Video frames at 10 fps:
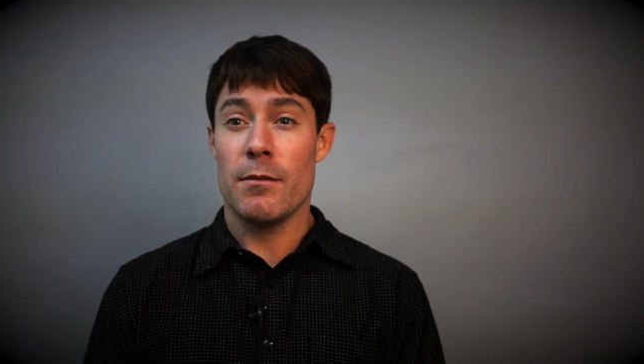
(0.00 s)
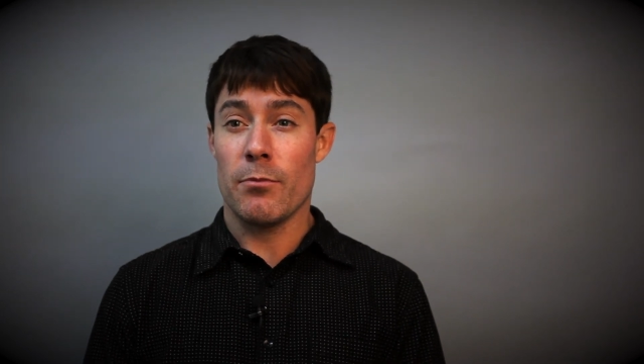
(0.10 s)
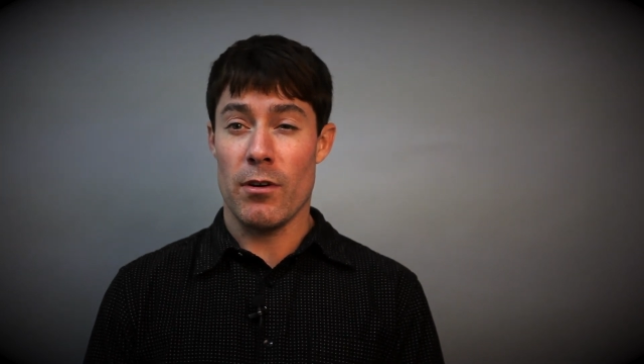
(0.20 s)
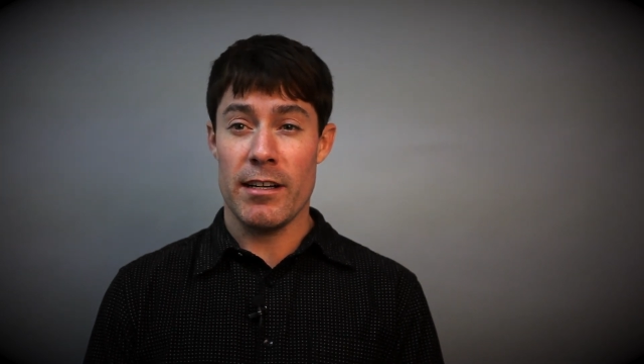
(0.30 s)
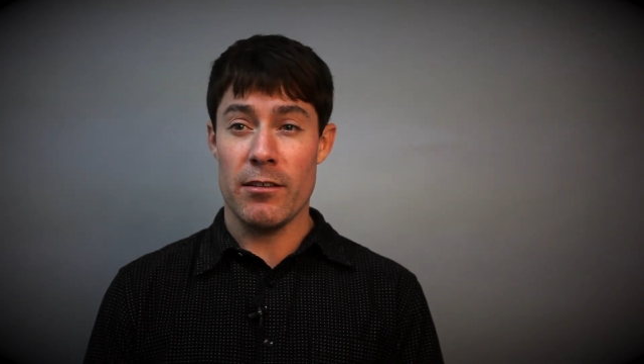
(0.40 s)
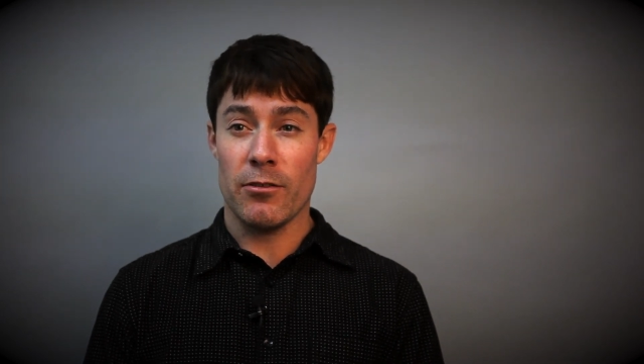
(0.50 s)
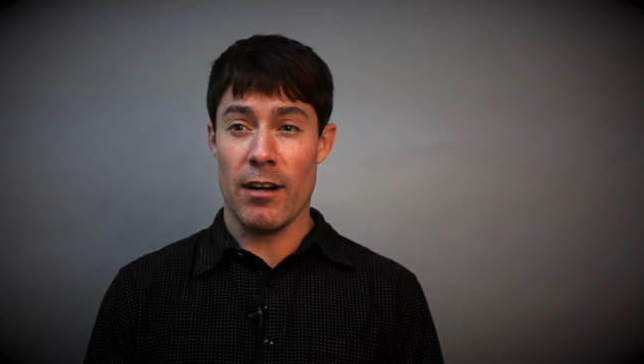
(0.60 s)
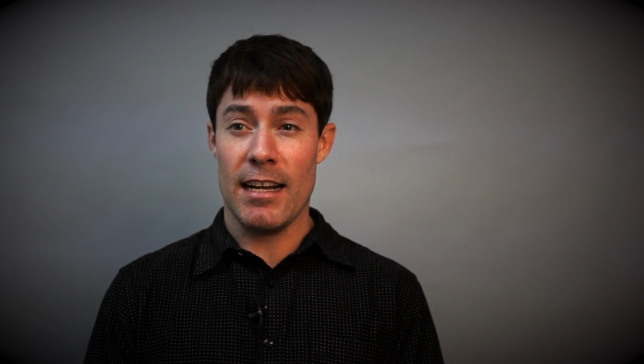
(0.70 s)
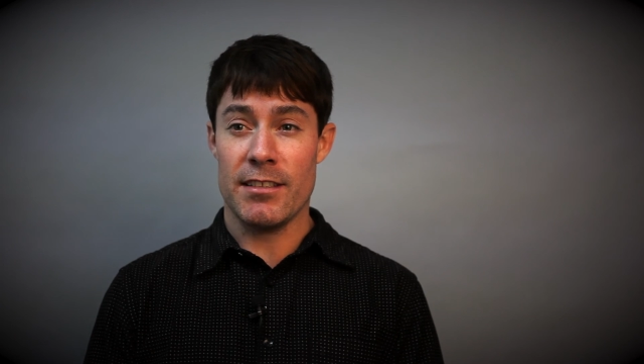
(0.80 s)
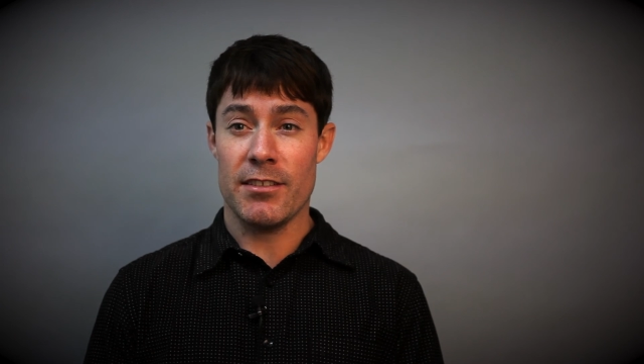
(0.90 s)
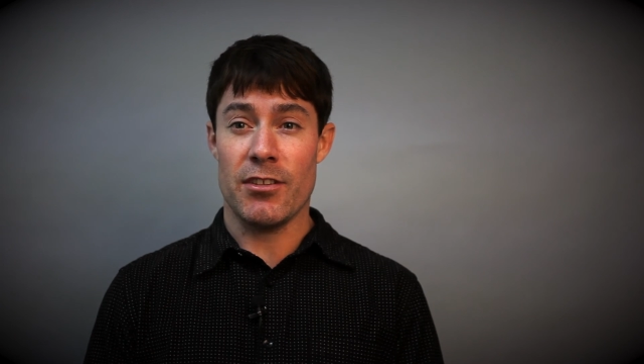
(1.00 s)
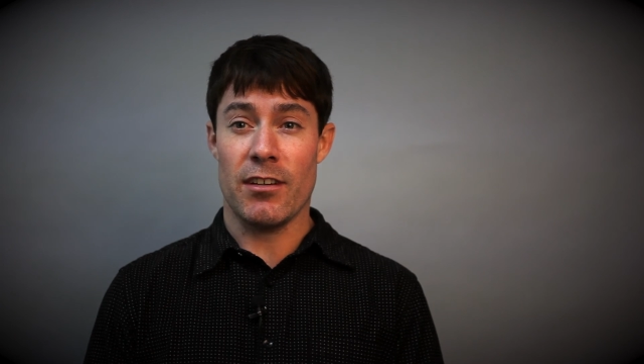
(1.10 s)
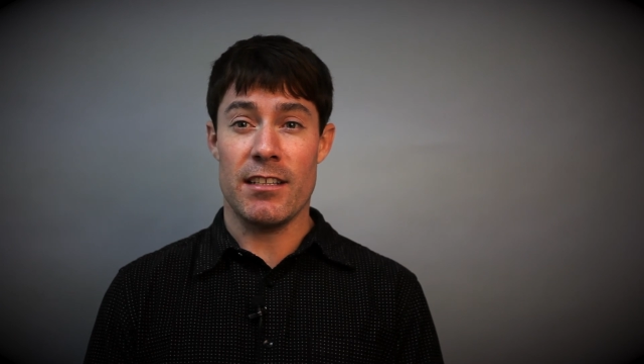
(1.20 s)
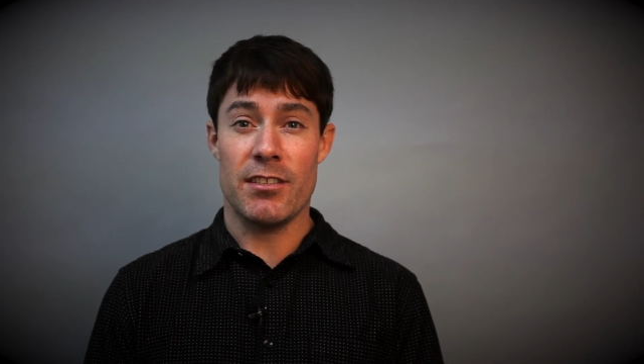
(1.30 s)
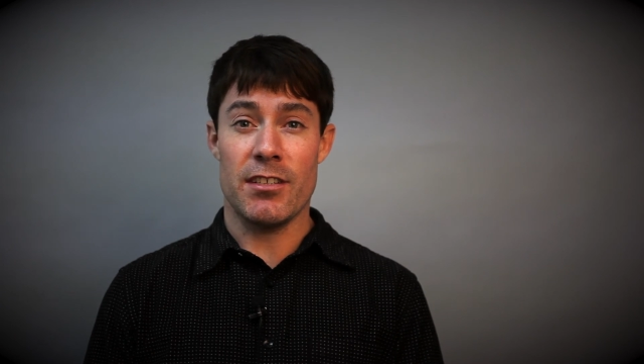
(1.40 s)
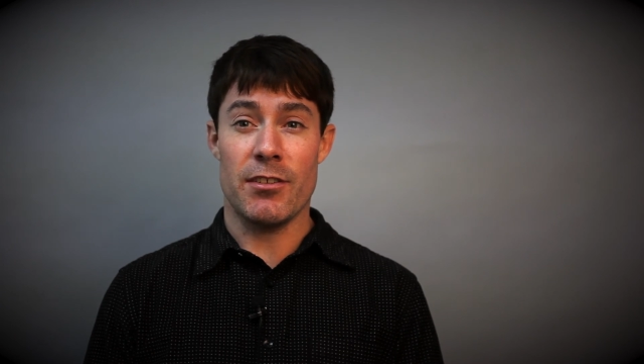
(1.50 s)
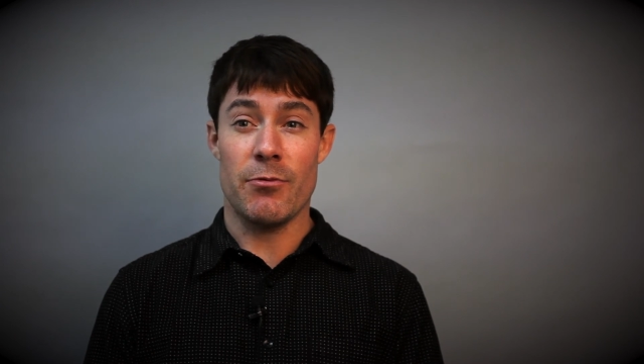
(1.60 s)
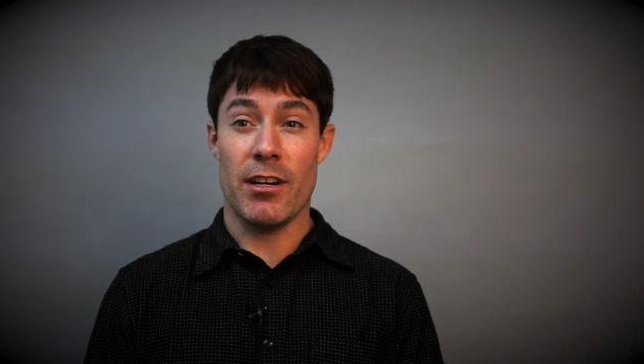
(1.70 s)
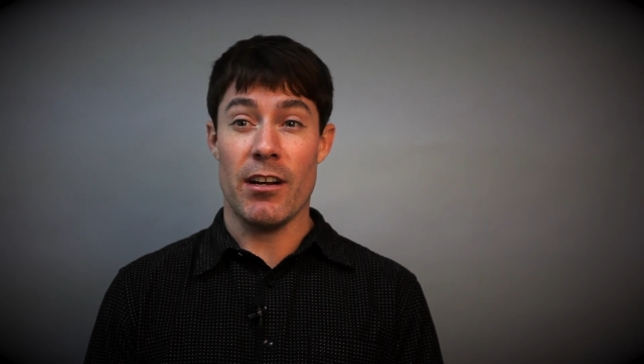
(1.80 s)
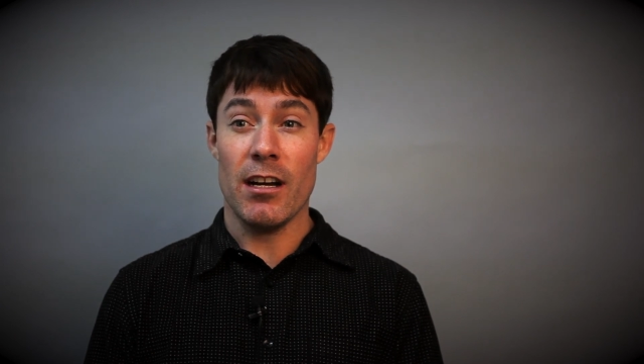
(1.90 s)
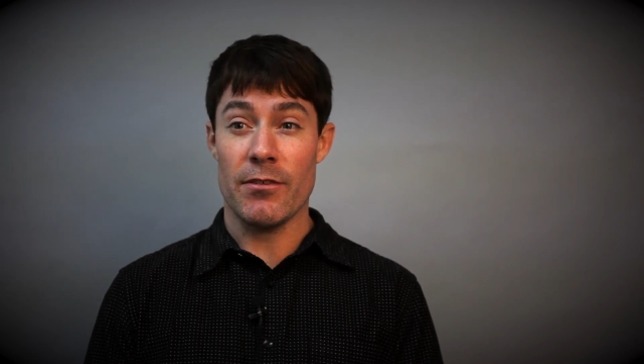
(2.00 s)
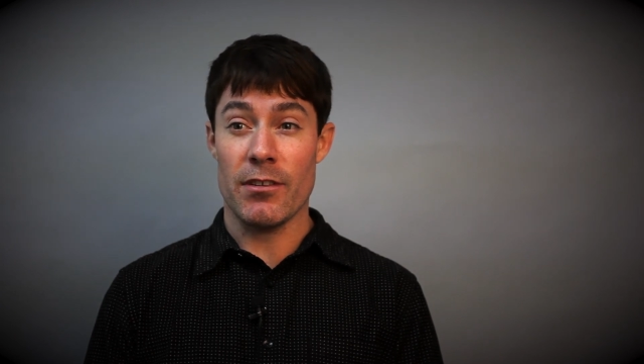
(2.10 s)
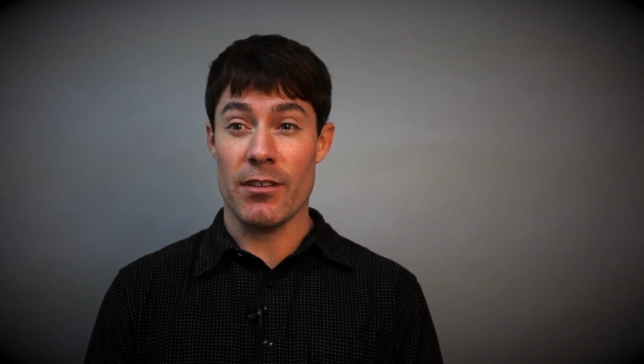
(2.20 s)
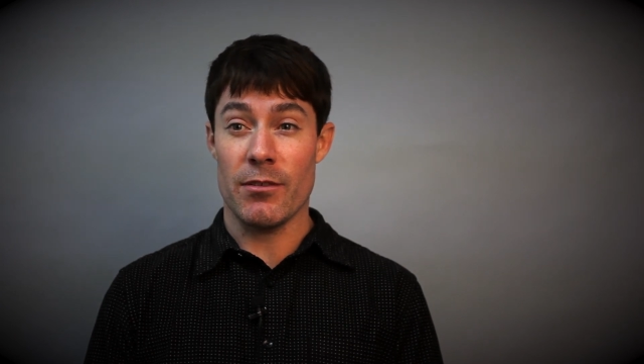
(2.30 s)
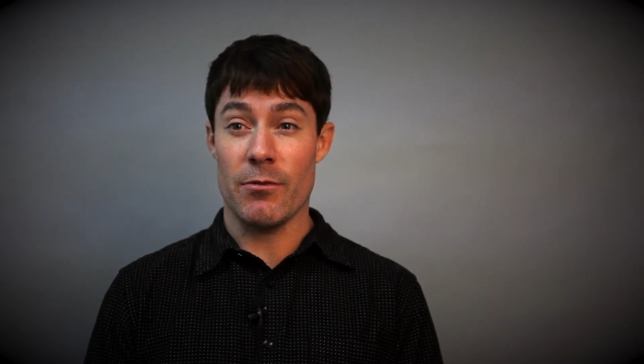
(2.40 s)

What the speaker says: Perennial grasses are considered recovered